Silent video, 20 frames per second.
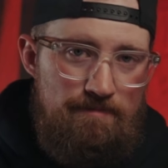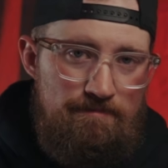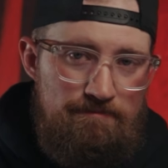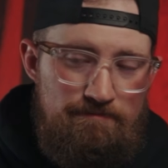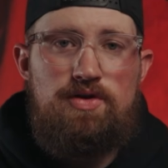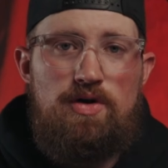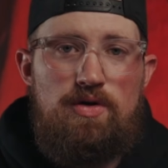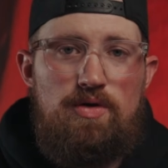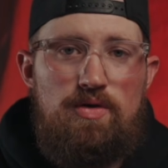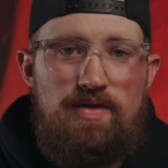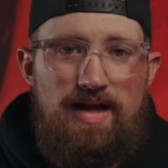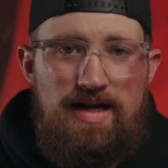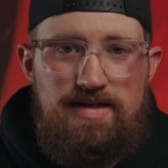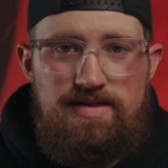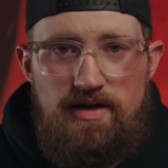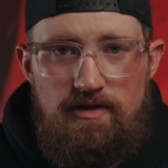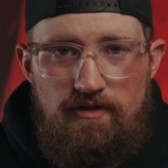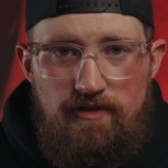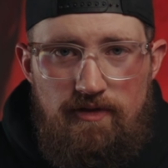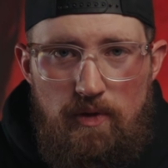So
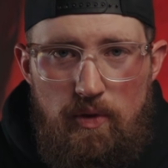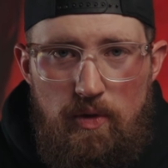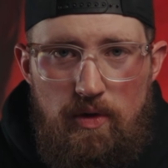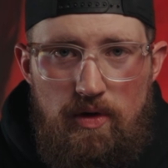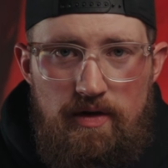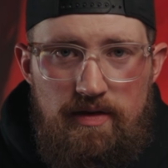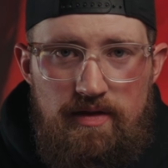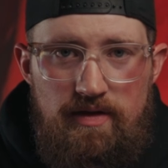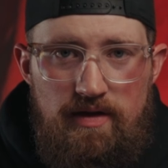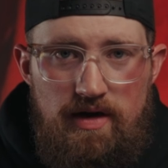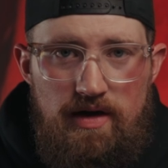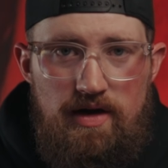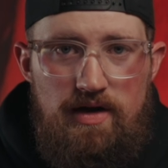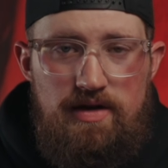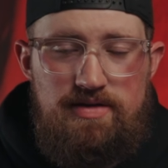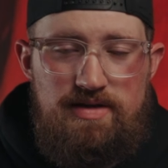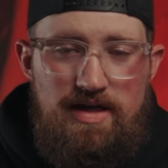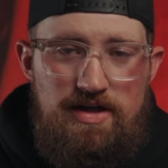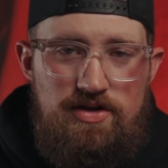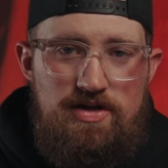that's it for the
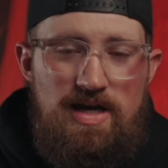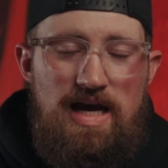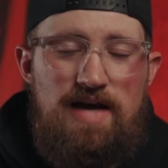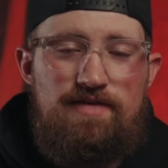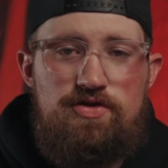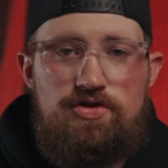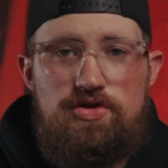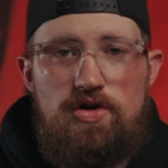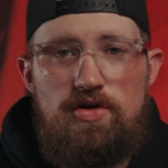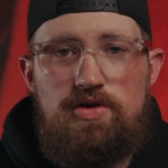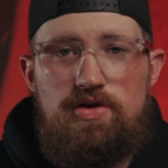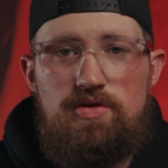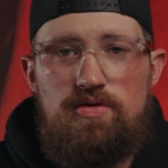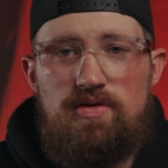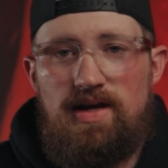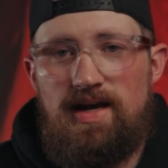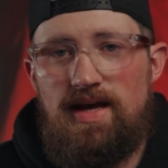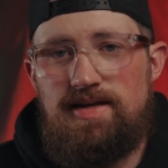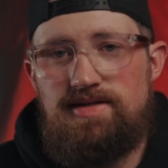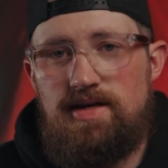stages I have to show you.
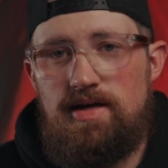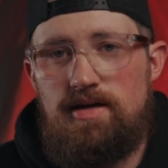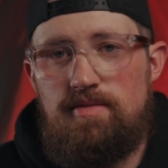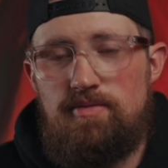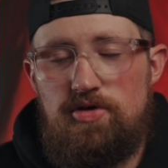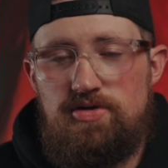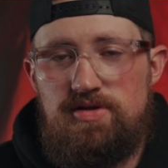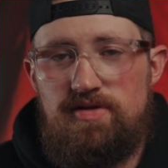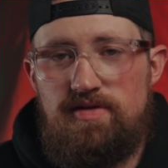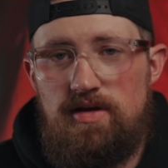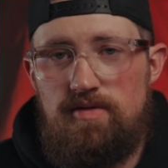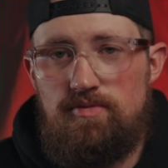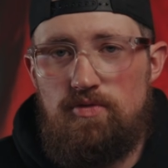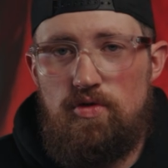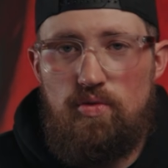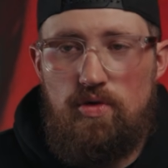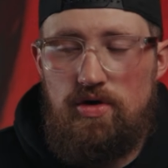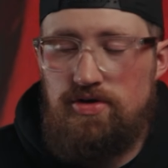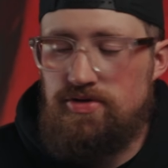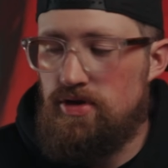Like I said, most of them
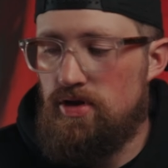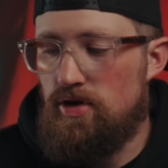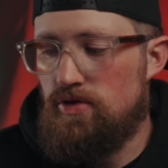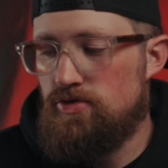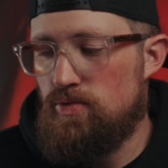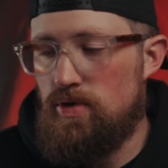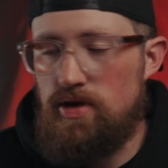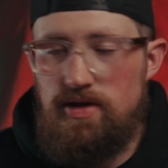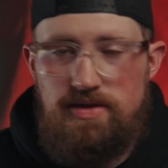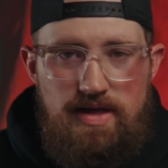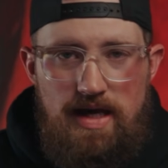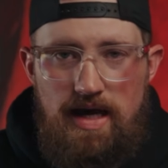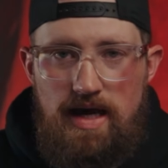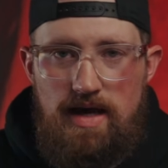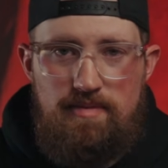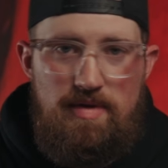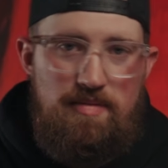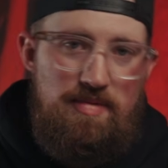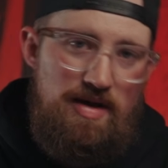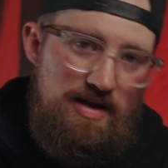were worse than those ones,
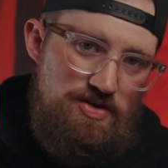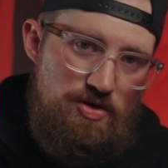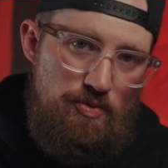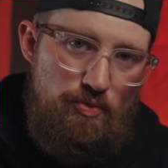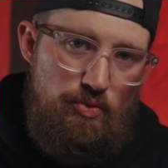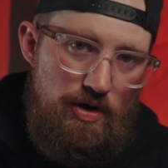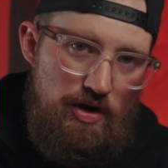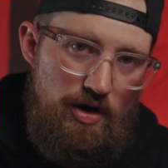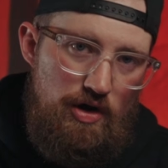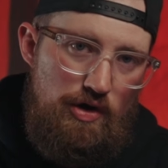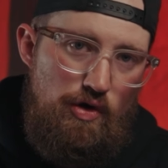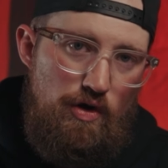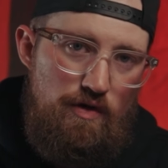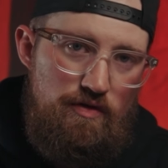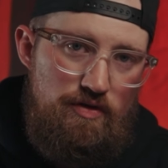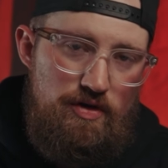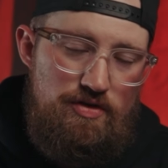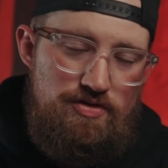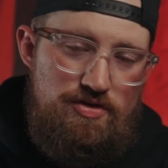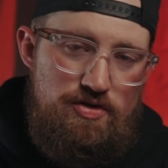and maybe at some point I'll go
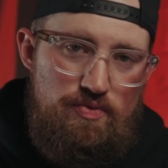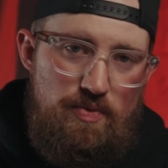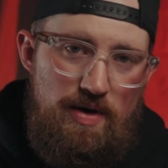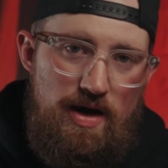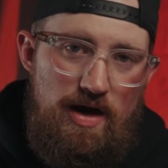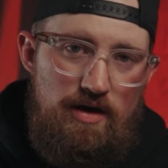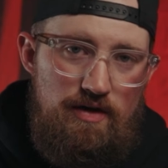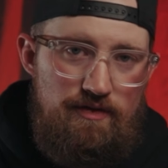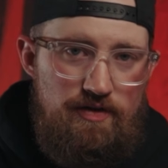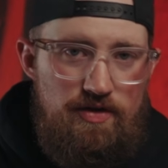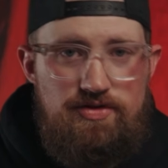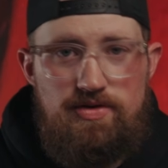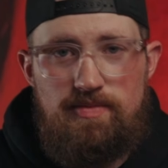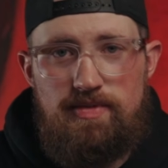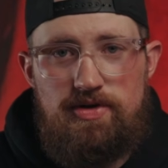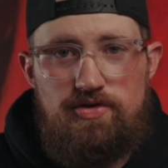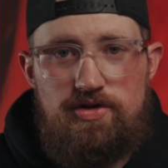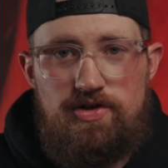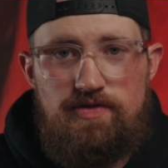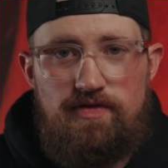over those as well if there's some
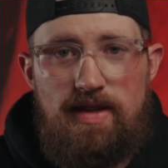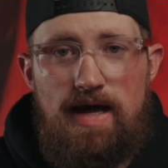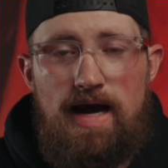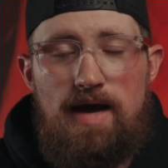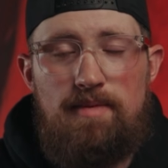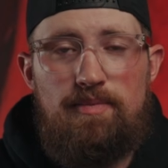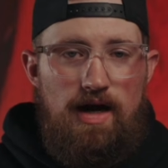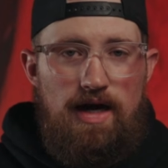interest for that.